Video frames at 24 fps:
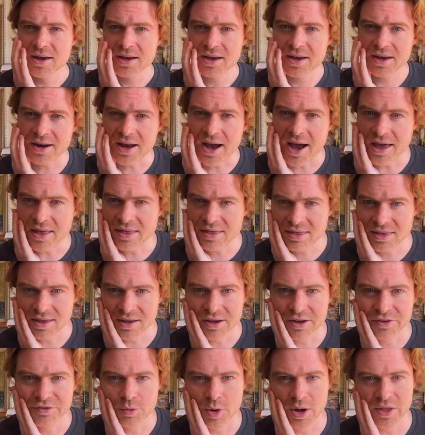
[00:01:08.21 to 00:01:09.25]
Can I
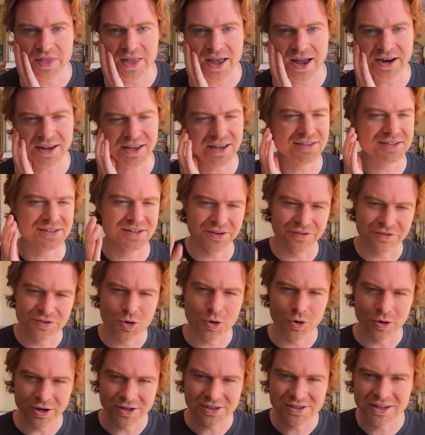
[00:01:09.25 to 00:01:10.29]
think of what that is? And of
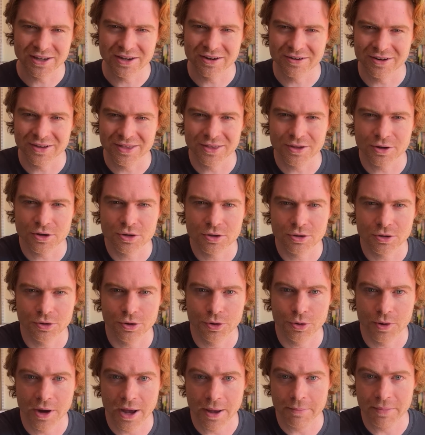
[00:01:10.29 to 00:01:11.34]
course, here in the
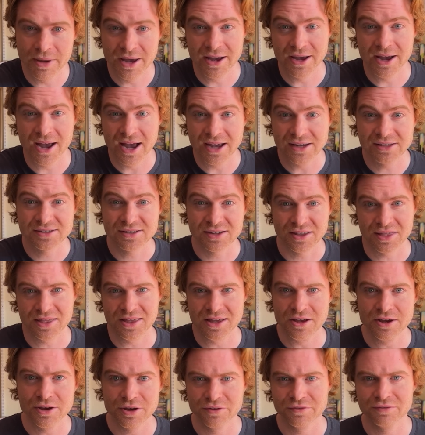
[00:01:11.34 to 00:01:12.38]
clue, we're being asked to
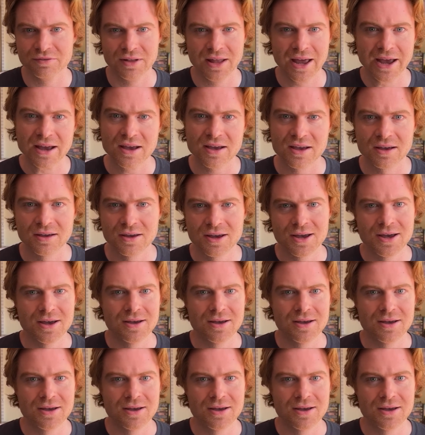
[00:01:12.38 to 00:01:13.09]
think of like